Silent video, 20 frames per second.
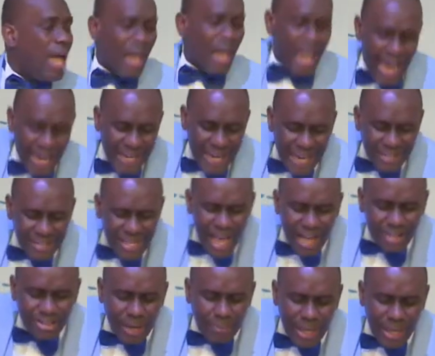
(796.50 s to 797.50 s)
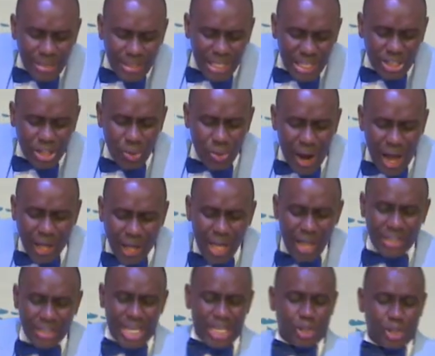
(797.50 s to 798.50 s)
In Isaiah chapter
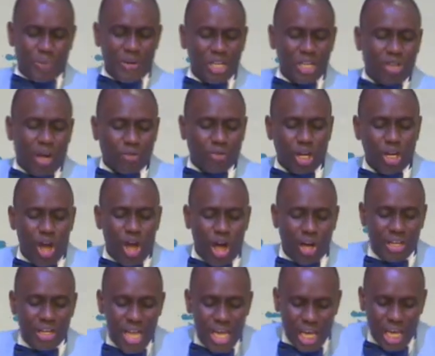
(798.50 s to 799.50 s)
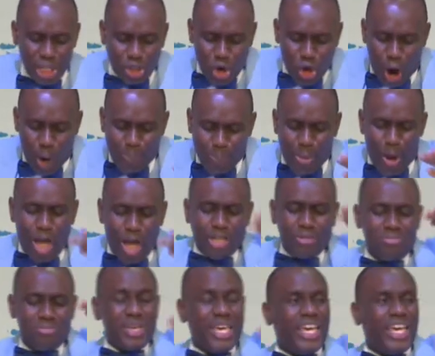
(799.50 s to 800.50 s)
61, the spirit of the Lord is
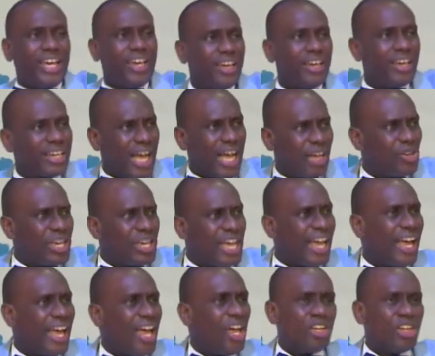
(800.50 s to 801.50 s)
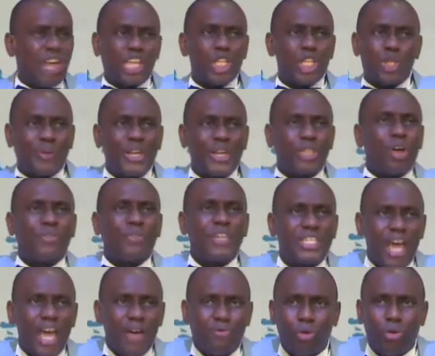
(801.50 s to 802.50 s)
upon me. Can you hear? Not the spirit of the
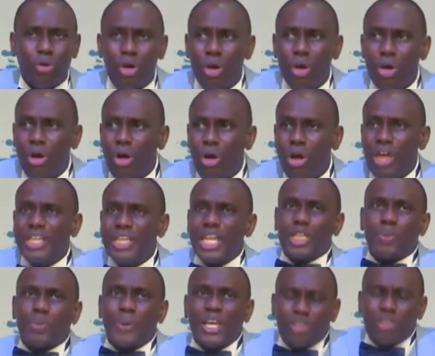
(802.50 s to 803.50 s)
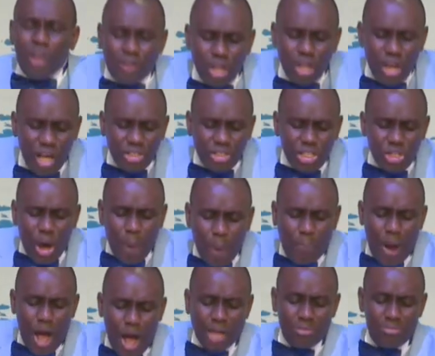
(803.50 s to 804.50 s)
devil. The spirit of the Lord is
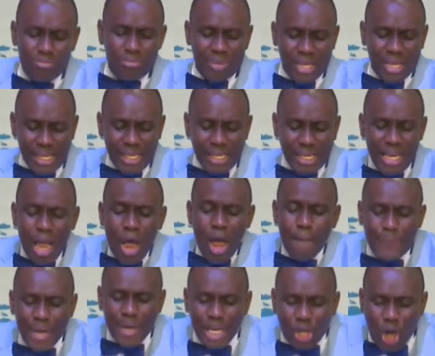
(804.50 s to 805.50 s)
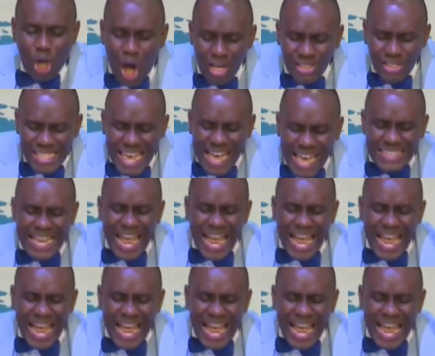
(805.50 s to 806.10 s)
upon me because he has